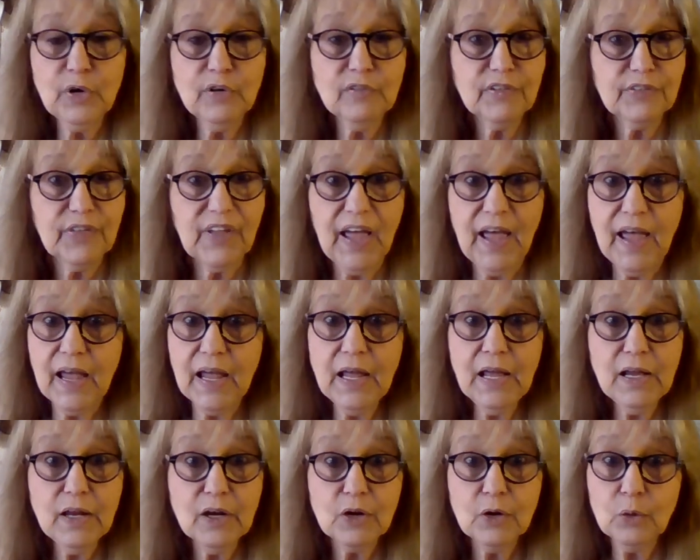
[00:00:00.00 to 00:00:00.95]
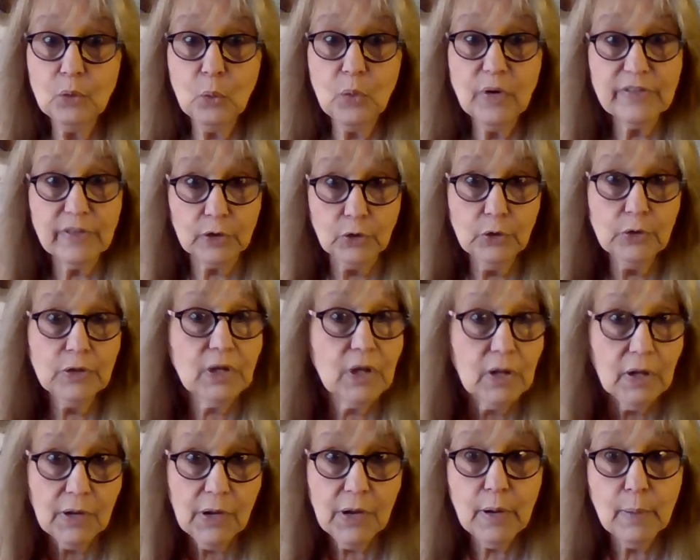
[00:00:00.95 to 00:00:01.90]
over the head with a good
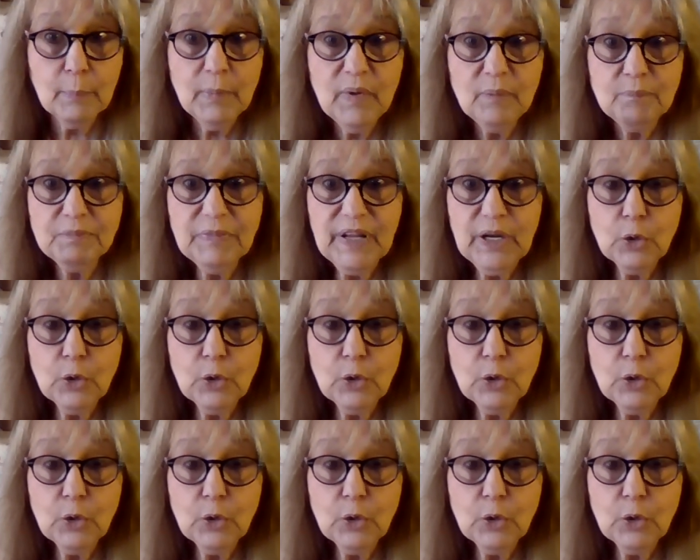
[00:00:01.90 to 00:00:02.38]
club